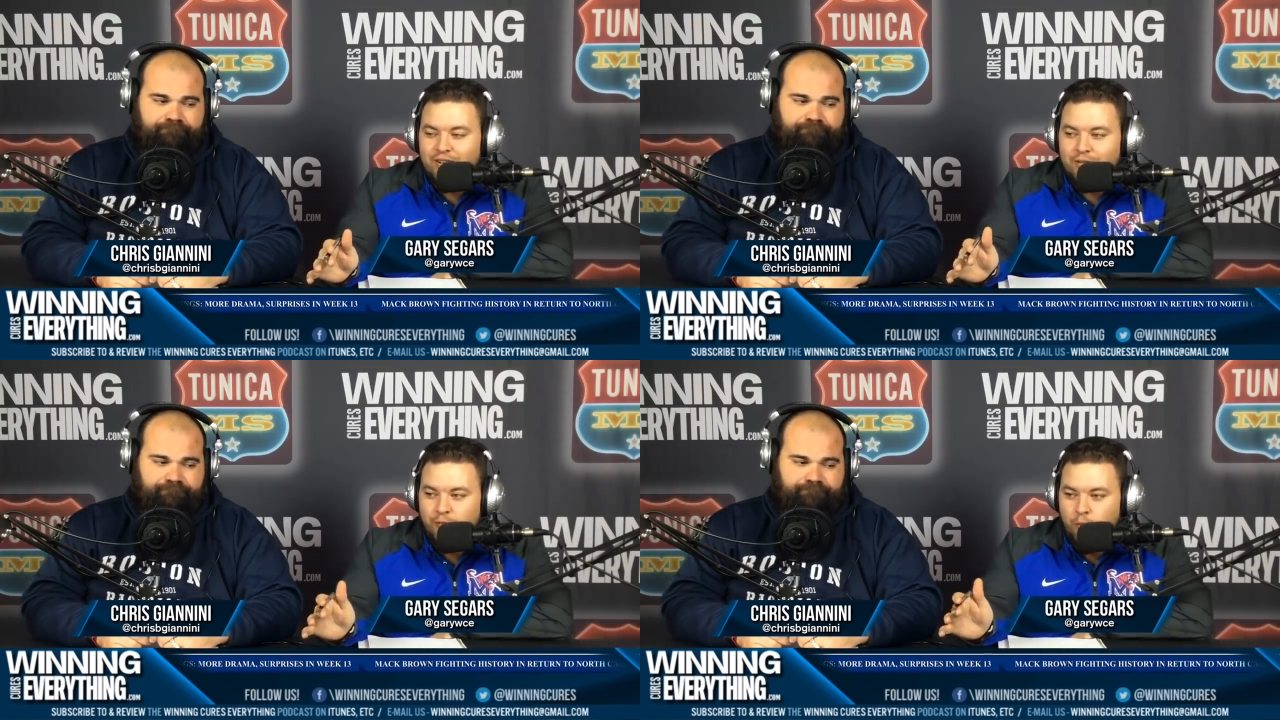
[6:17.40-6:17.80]

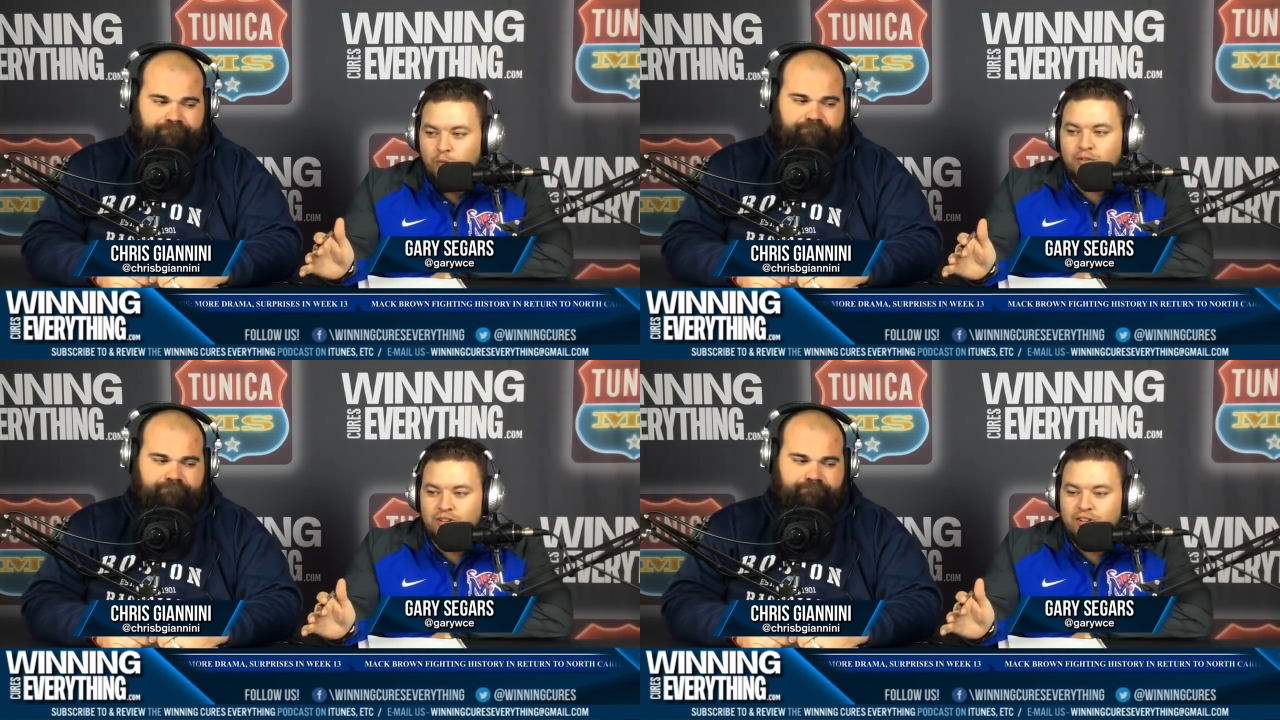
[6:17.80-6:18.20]

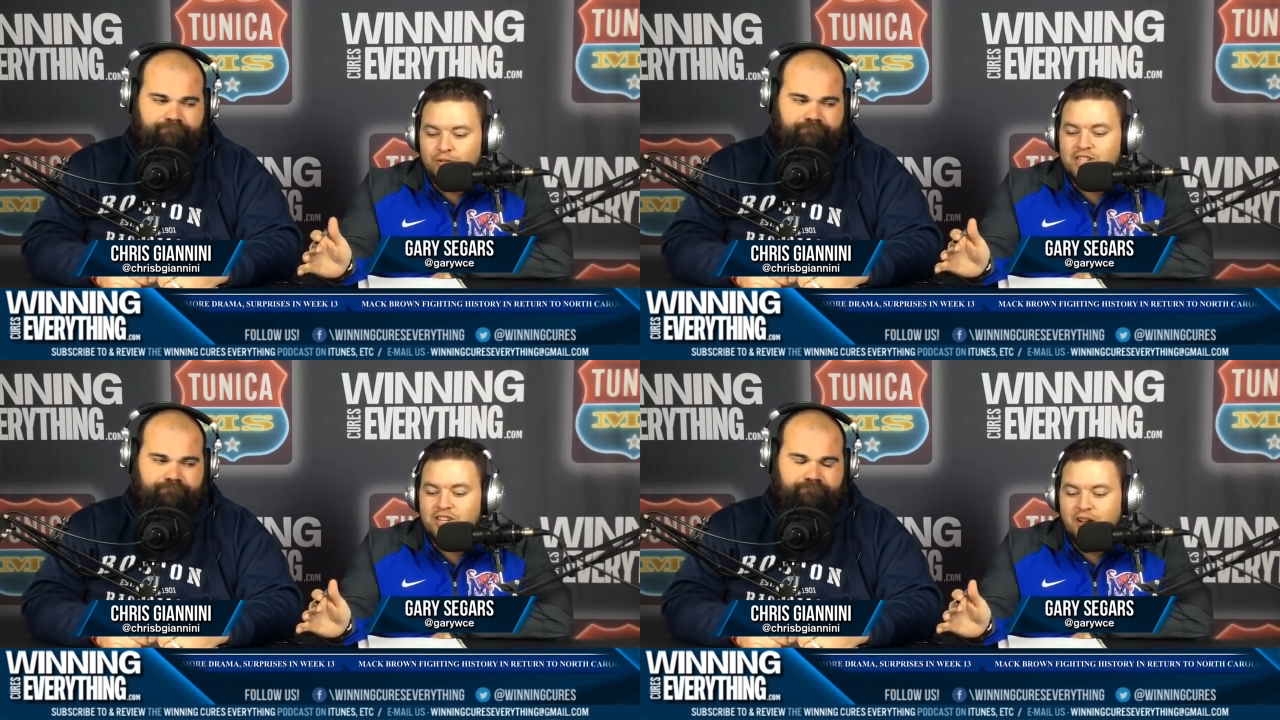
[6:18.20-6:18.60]
Speaker 1: for
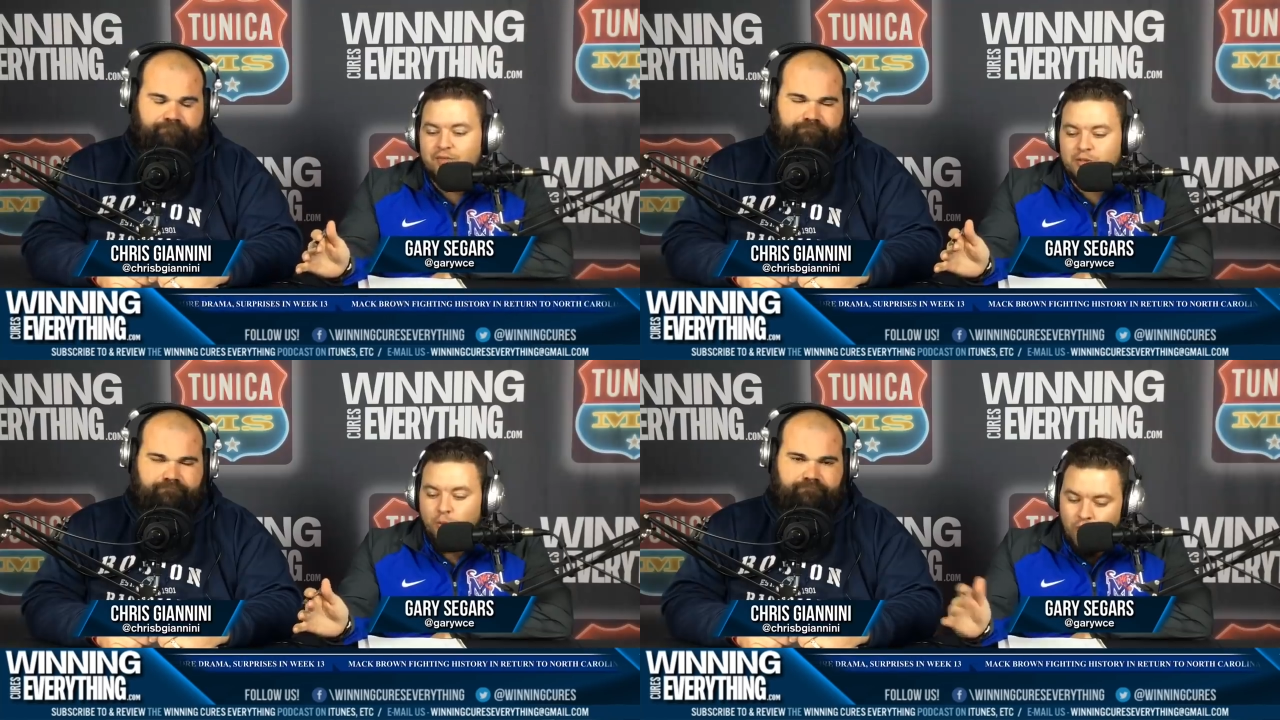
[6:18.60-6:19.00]

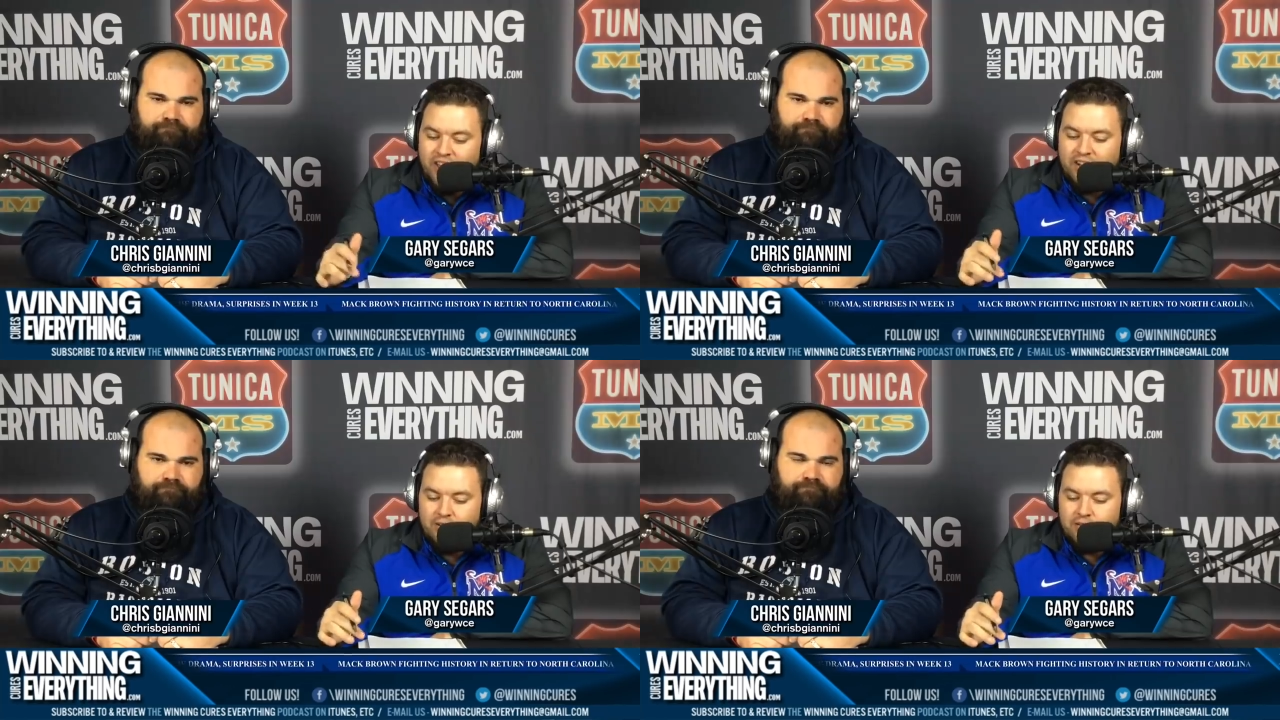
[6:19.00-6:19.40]
UCF to win,
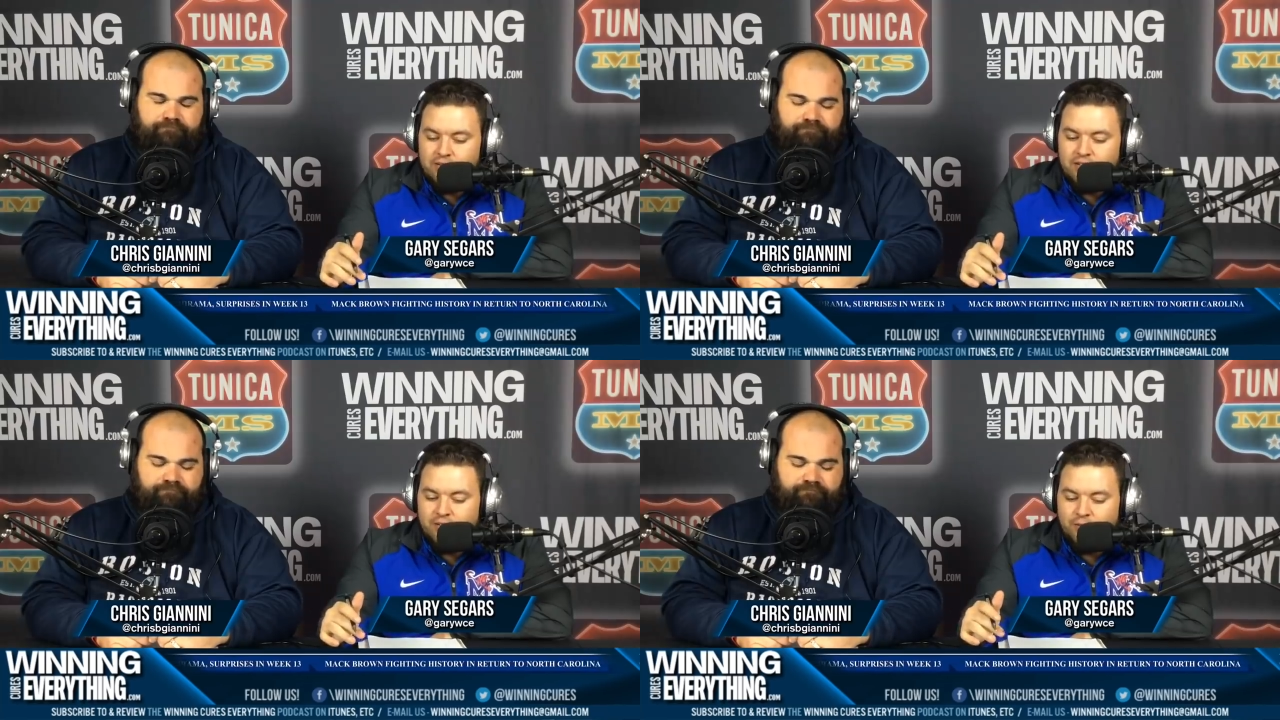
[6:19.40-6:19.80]

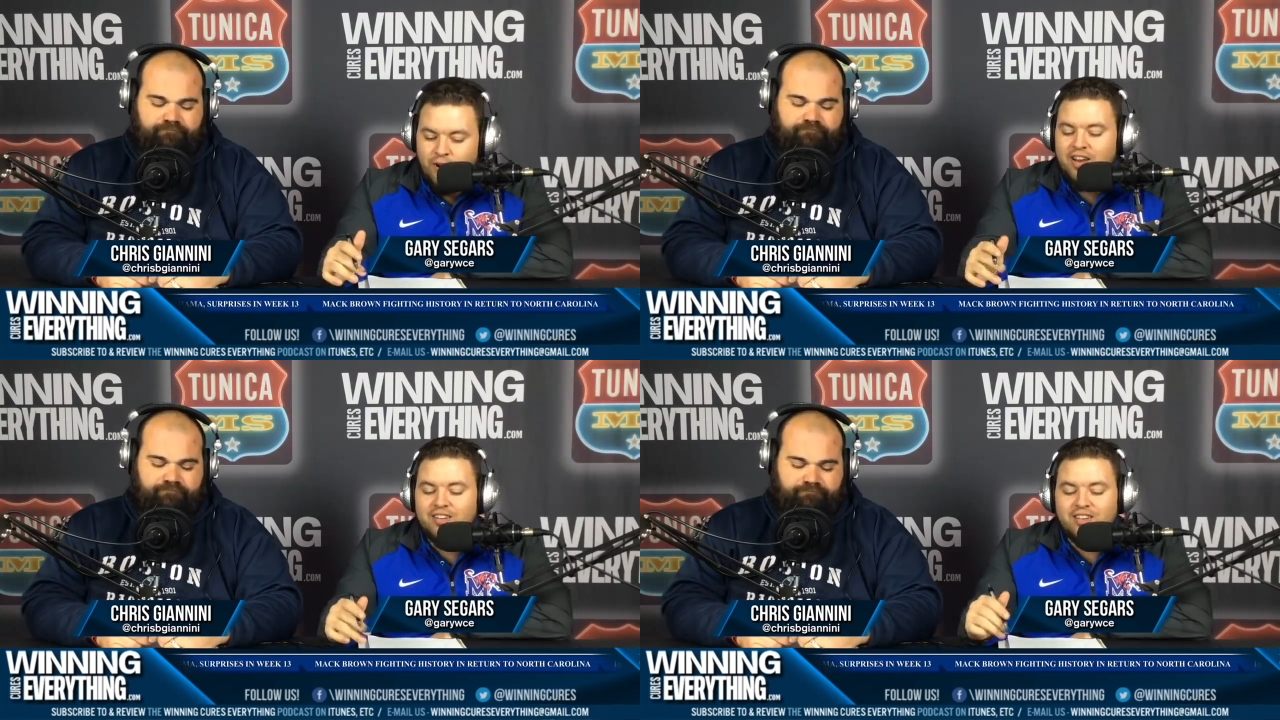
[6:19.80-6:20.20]

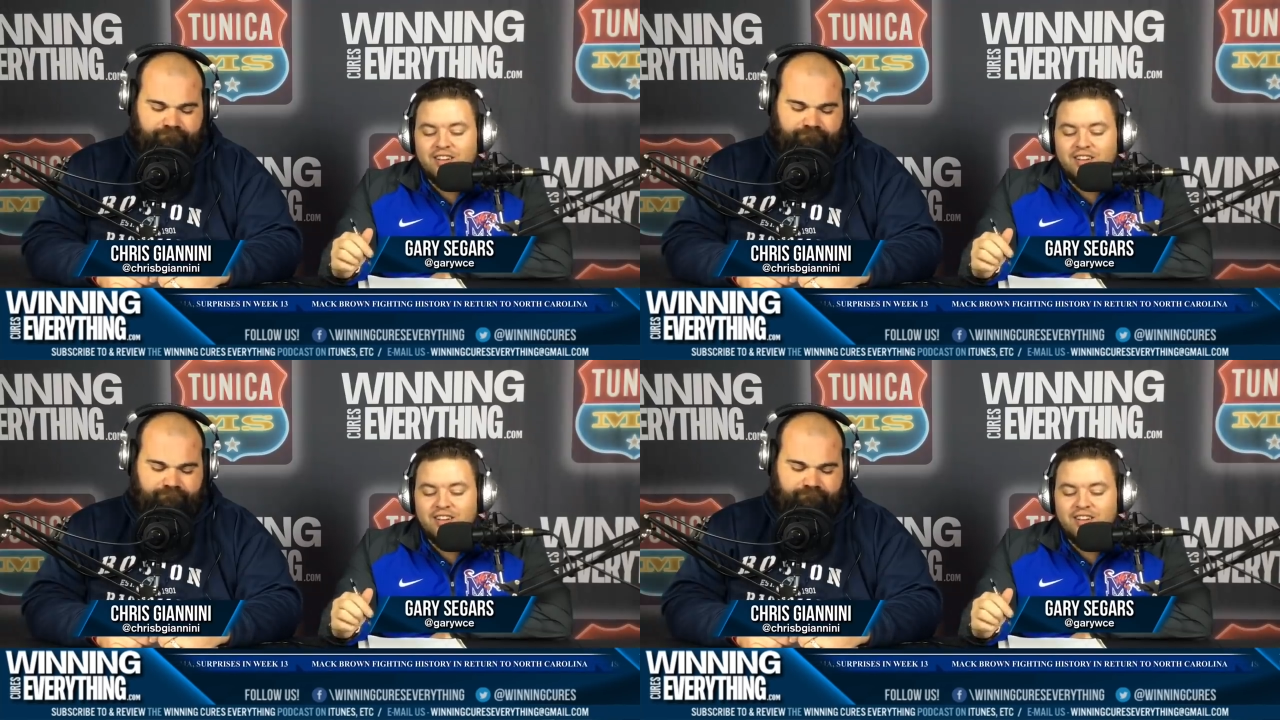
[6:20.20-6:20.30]
right?